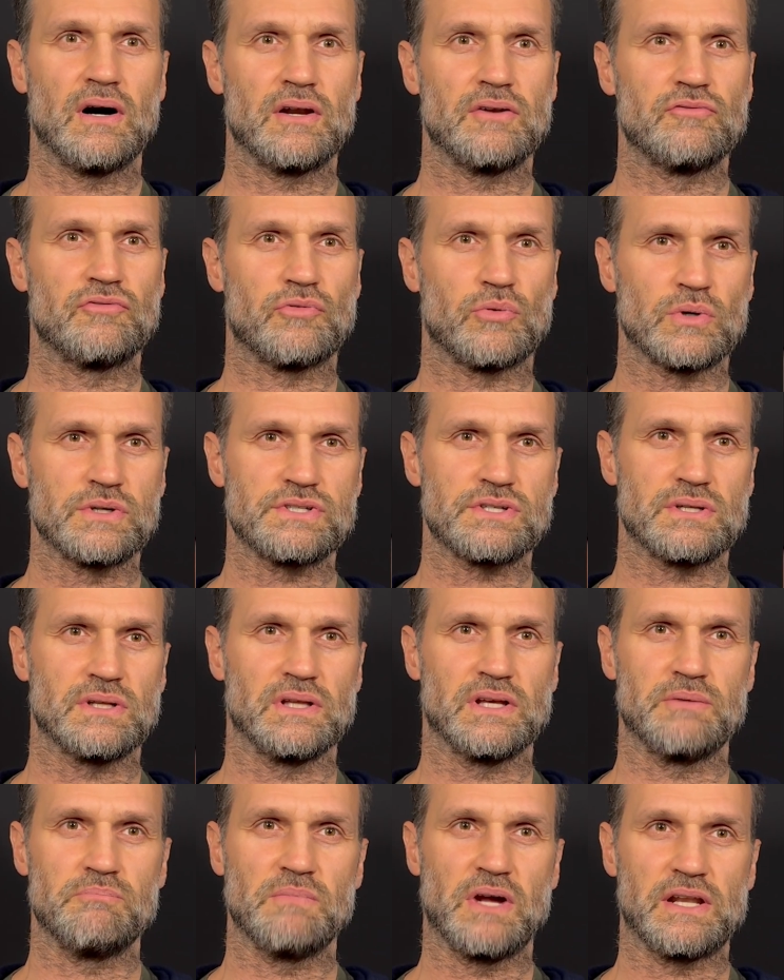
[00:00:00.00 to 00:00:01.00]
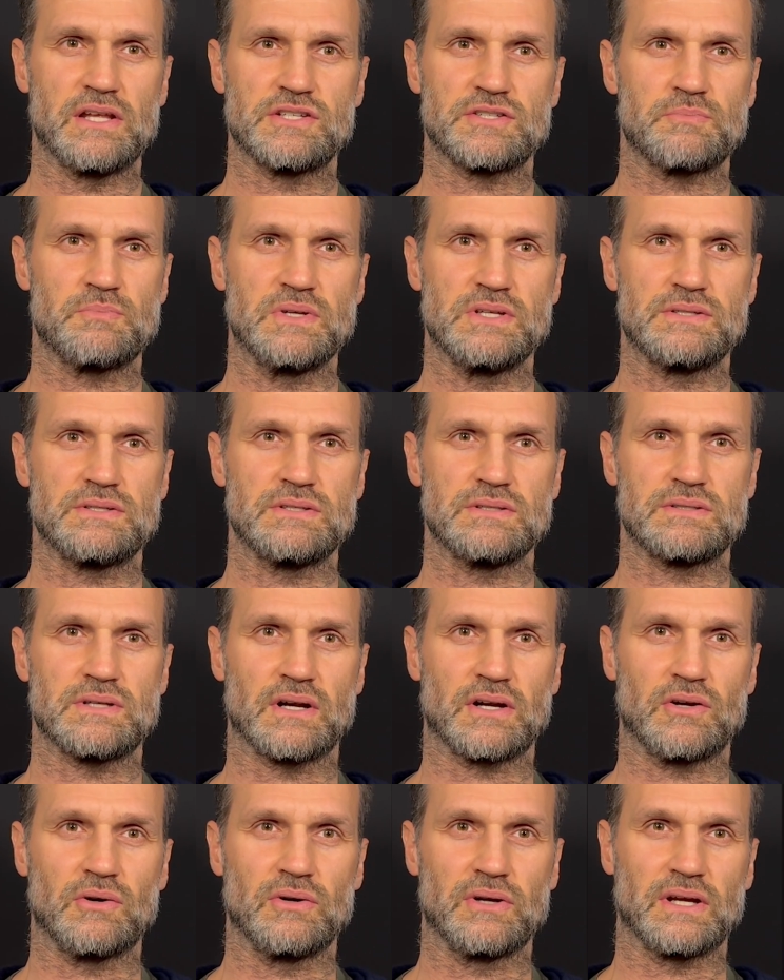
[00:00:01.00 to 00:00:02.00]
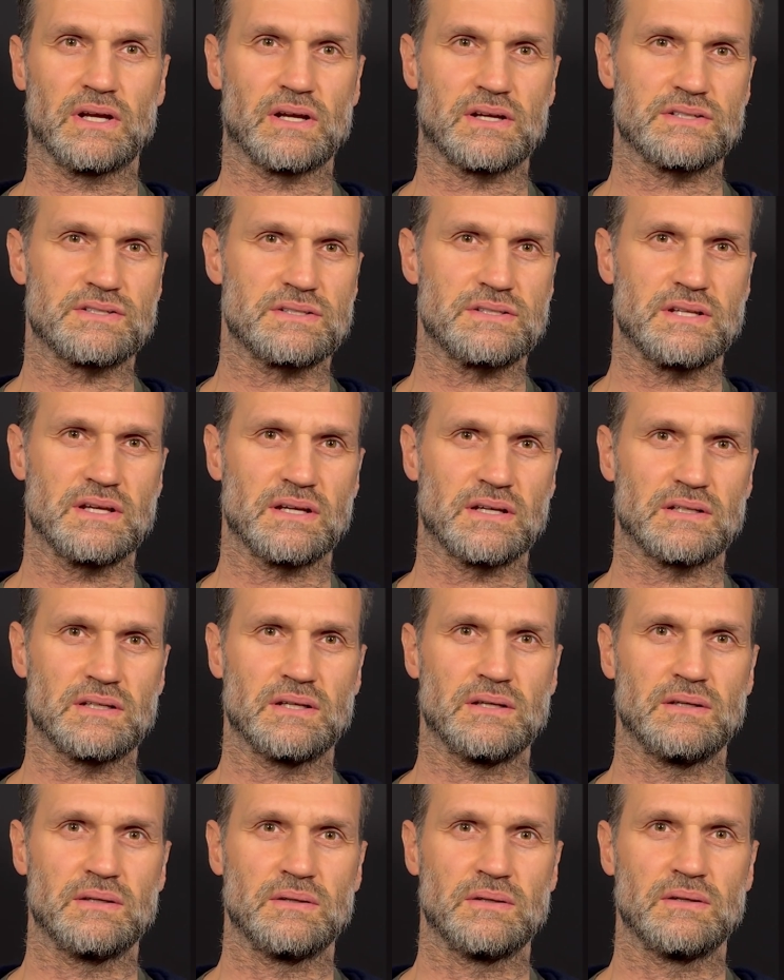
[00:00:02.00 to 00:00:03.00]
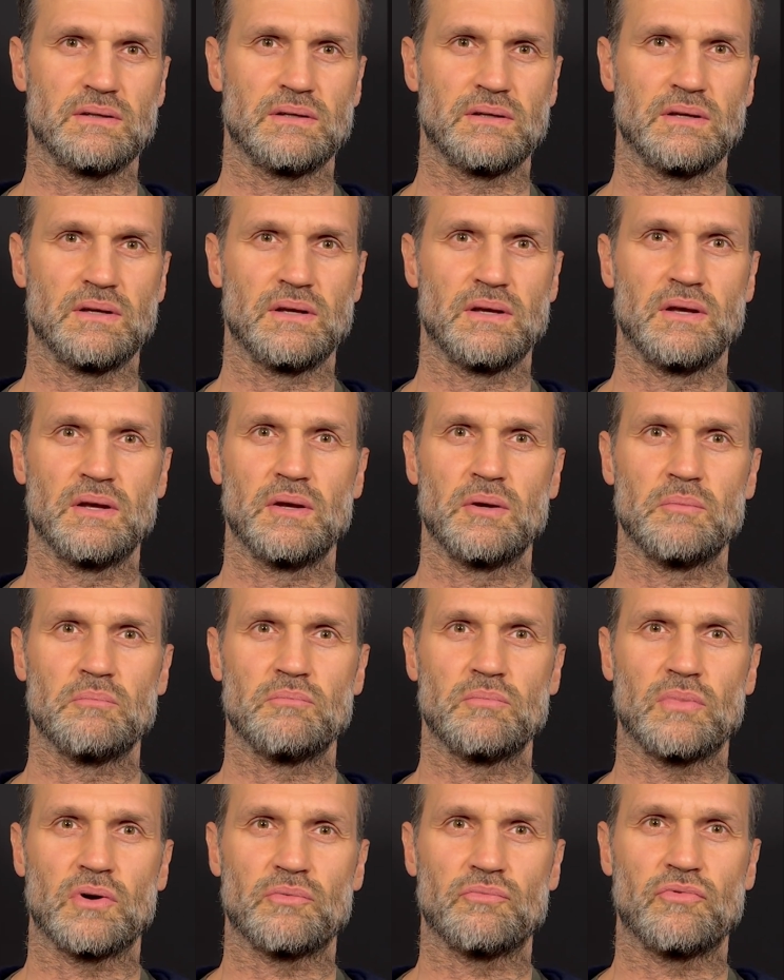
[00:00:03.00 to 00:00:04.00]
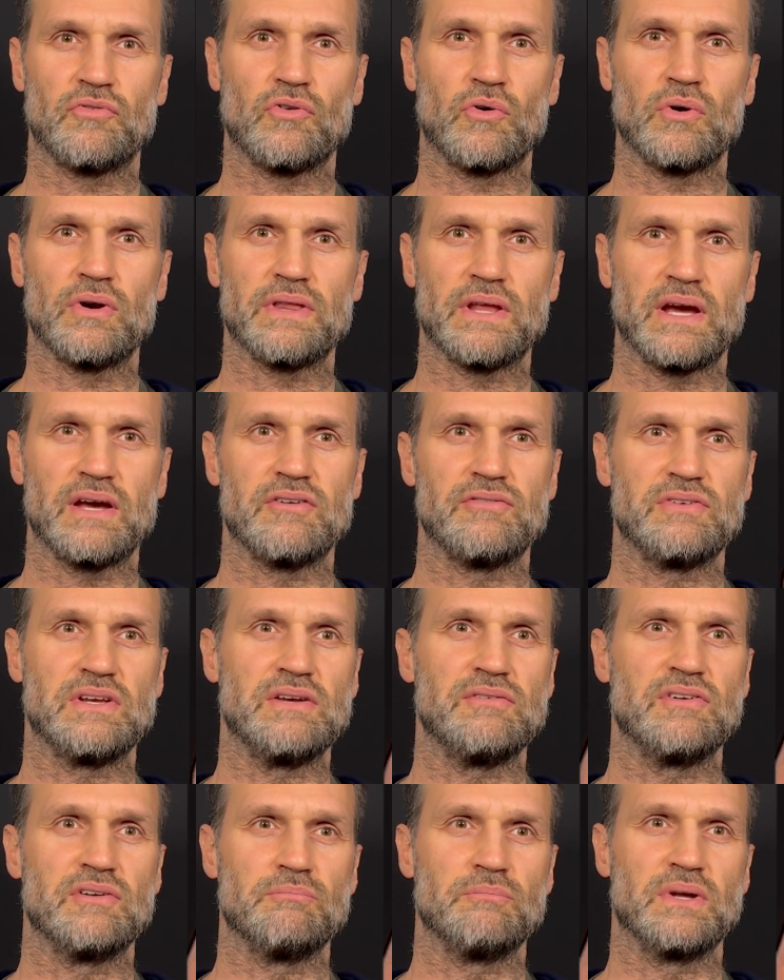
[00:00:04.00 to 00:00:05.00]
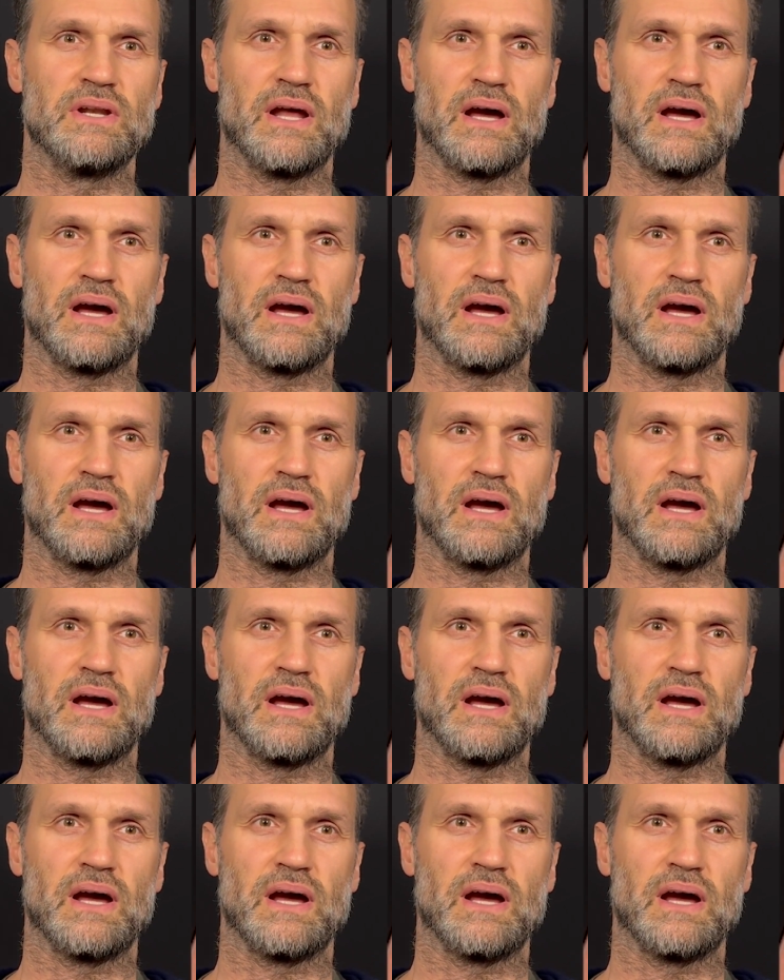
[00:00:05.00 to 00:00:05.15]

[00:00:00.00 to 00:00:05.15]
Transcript: Unfortunately, many species are going extinct before they have even been